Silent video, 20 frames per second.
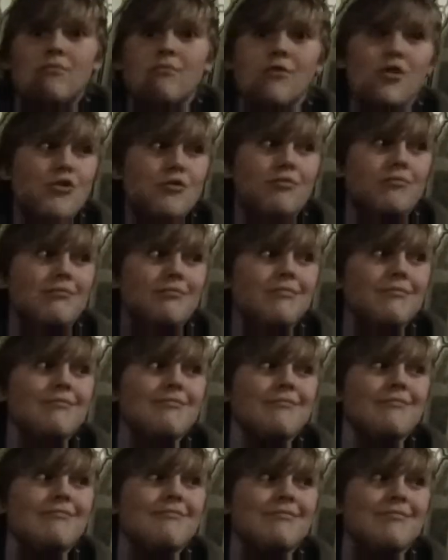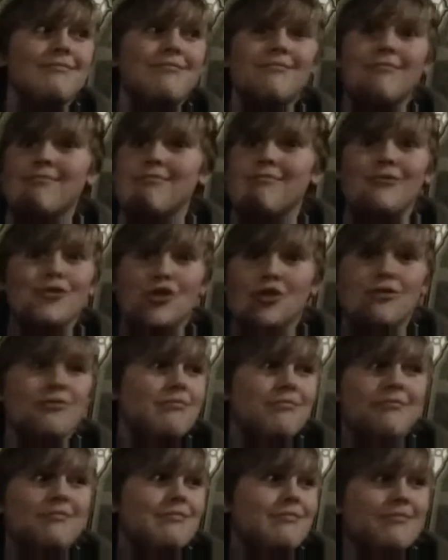No. No.
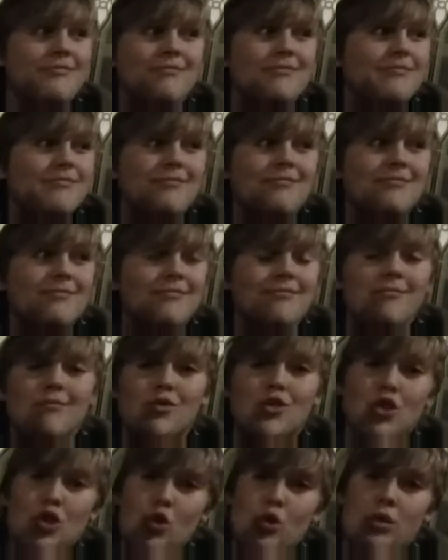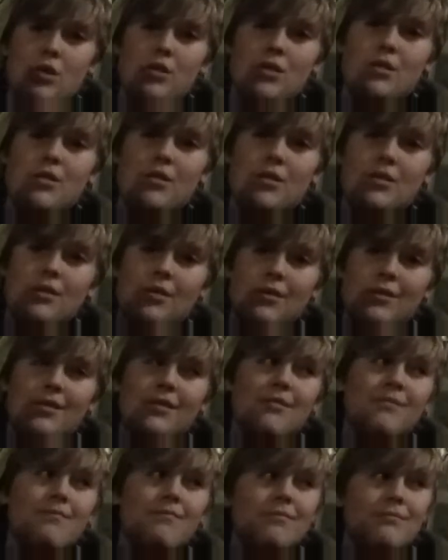I'm glad. Dude. I
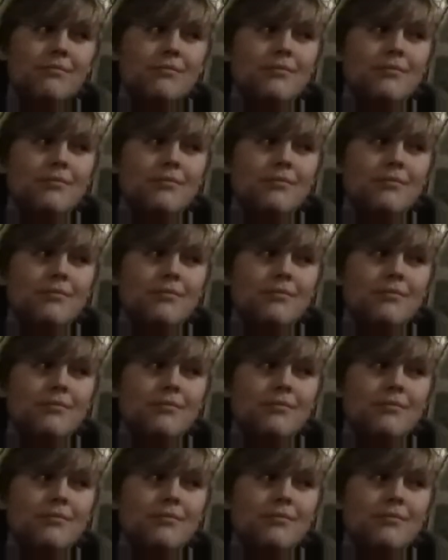hope.